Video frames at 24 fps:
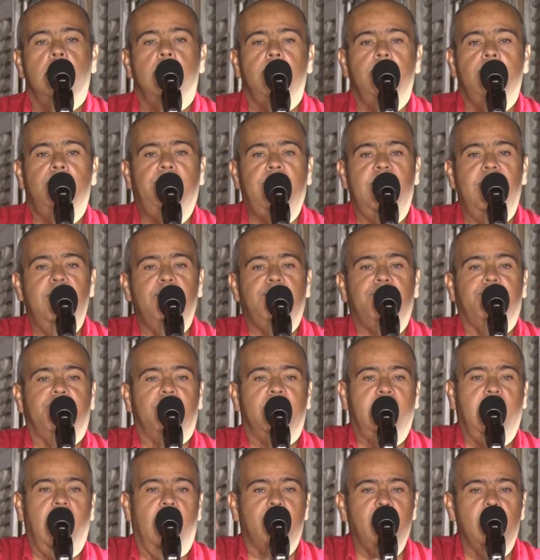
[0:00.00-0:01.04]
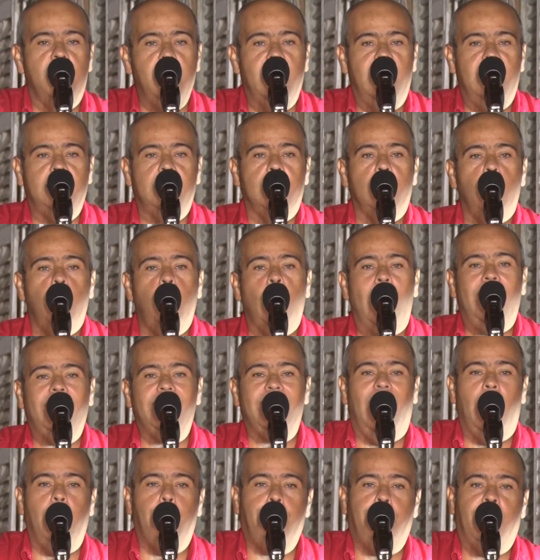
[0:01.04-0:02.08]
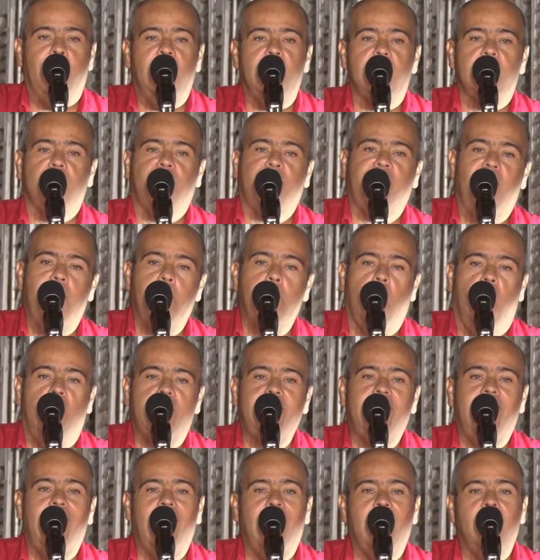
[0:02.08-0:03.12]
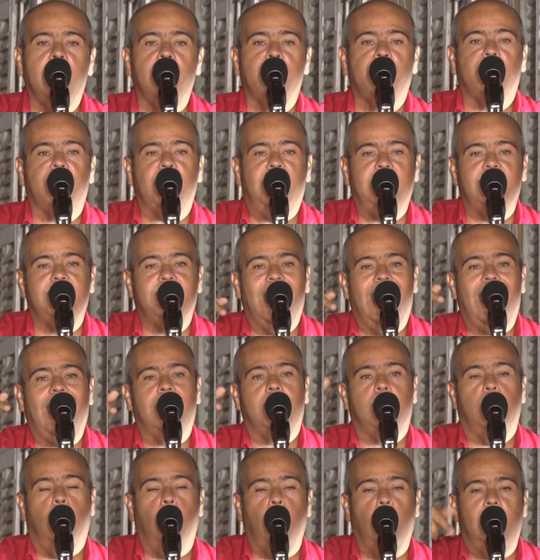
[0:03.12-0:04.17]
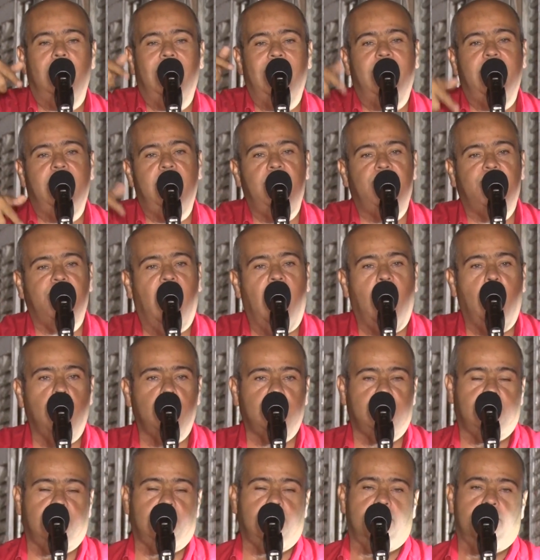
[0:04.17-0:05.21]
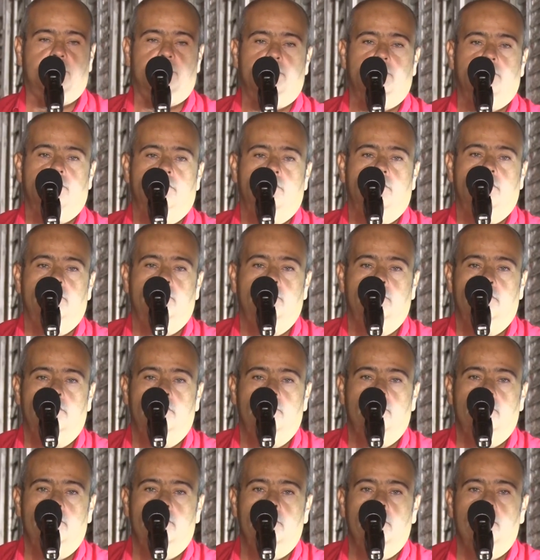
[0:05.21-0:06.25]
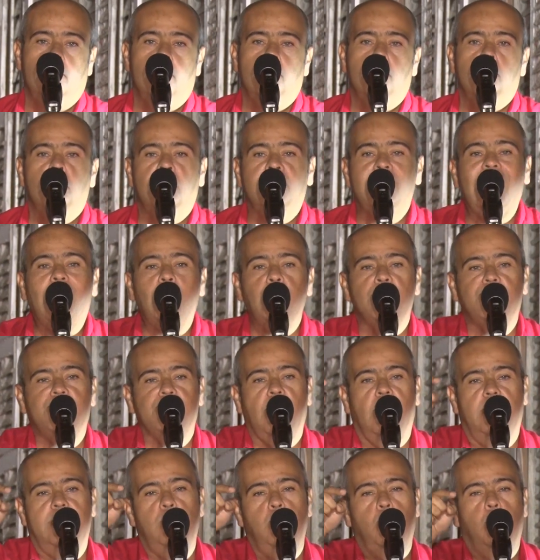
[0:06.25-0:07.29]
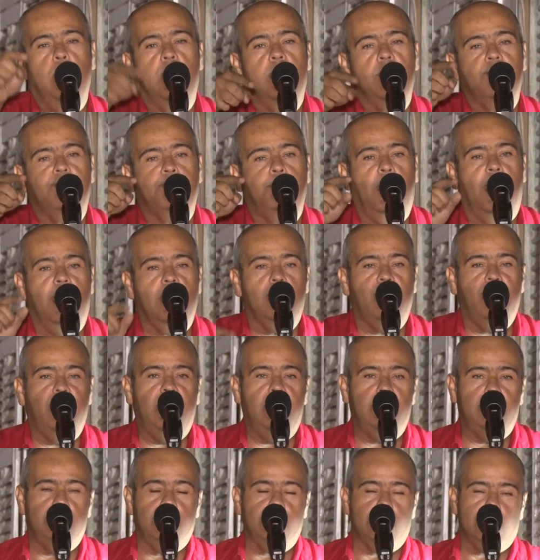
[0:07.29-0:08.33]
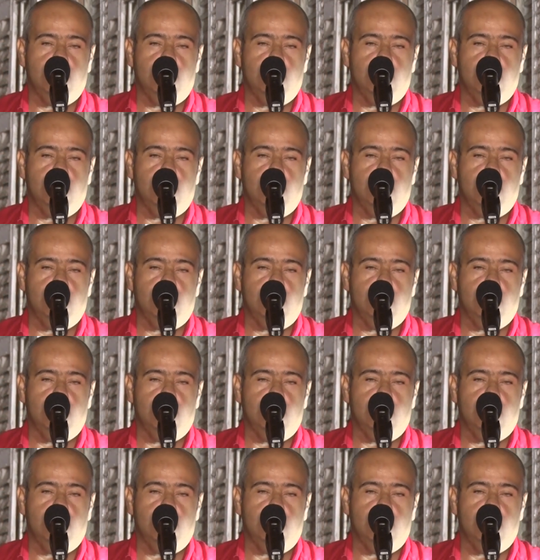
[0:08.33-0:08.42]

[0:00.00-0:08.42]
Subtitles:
This government went and put somebody else in that old lady's house. But that was not the worst part of it.